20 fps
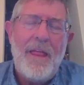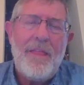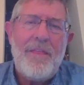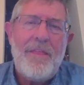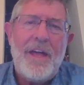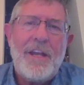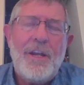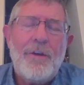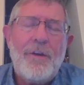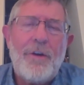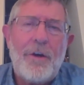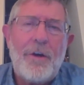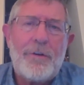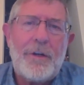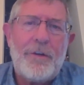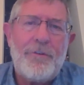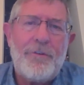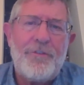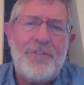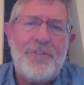that you don't
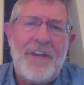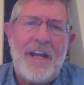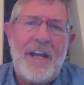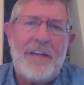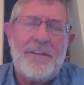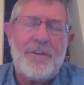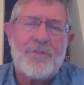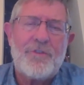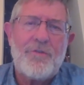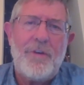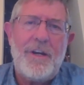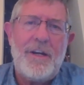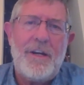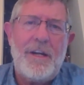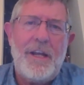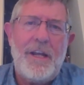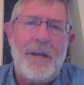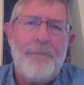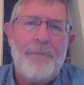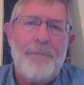understand the
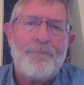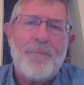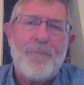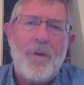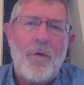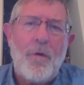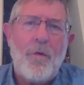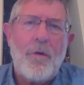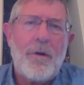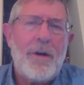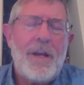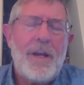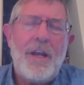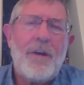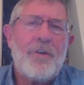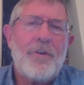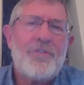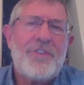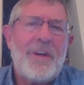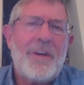Trinity, or, you
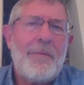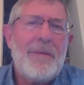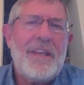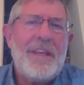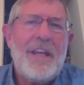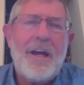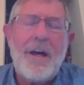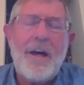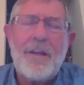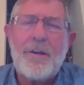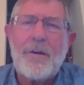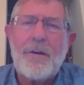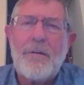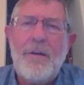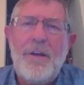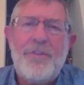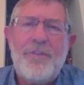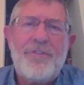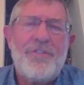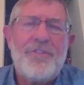know, some of the other
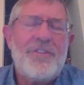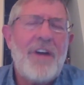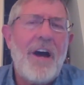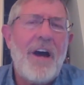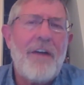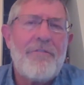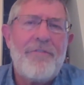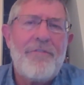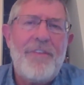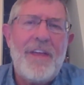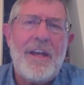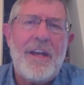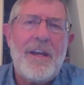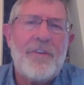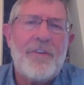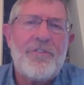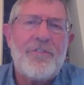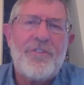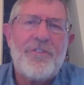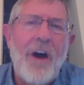stuff that
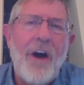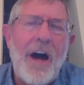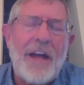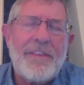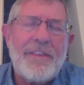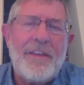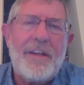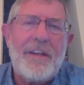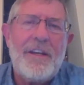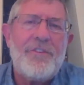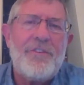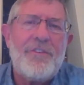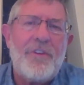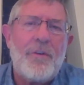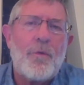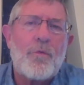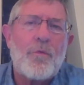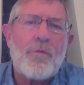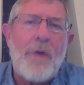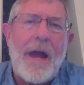is taught that isn't
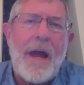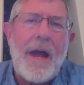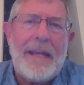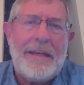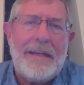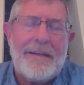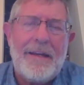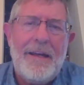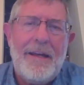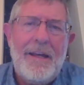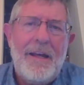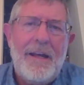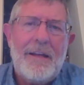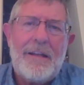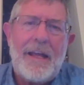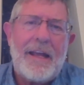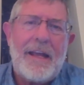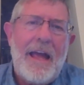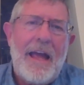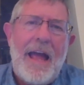right.
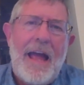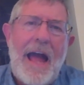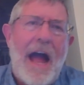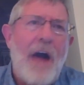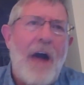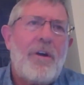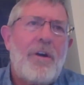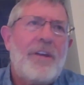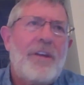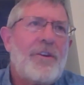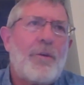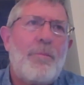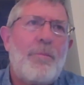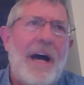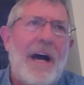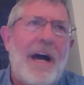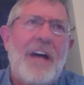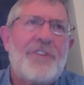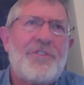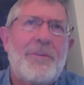Like, how could there
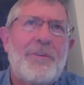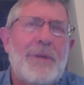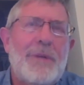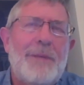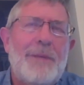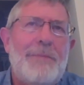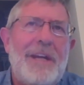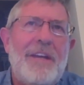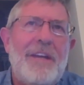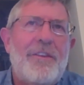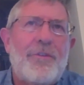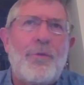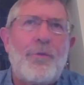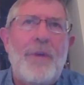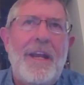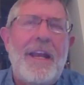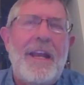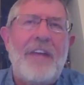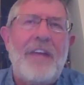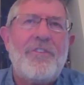possibly be
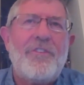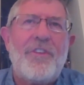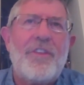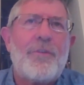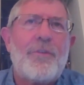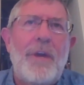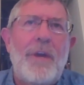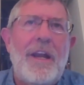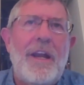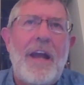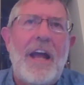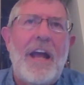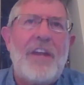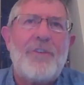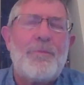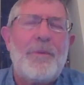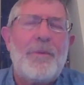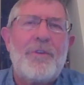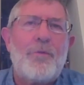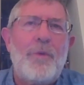3 days and 3
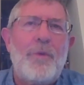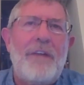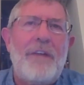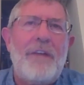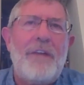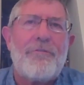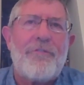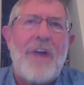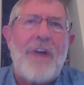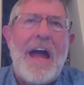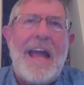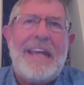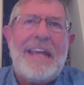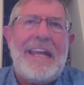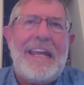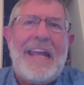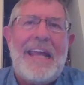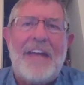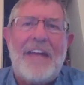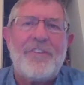nights between
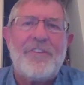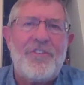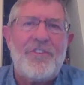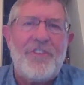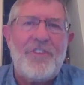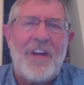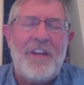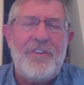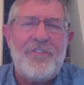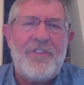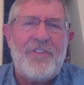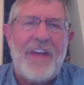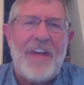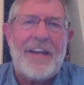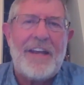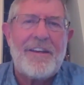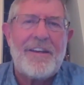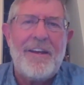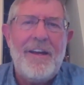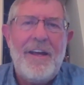Friday at
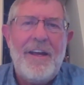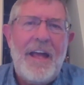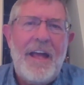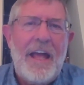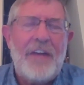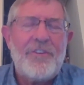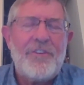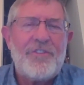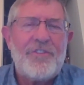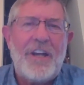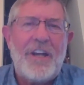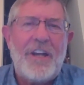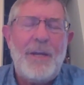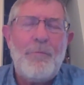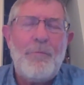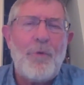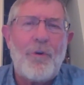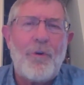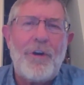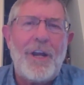sunset and Sunday
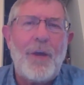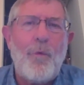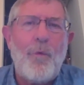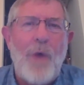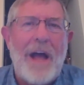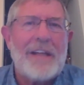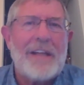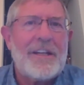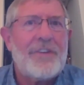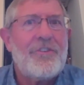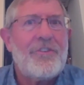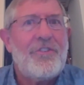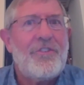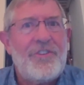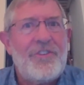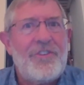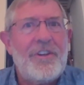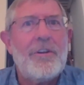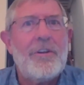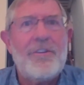morning while it's
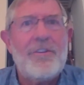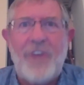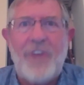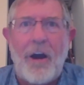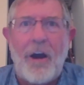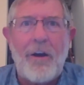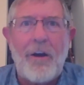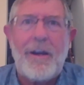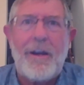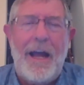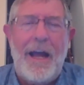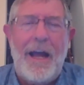still dark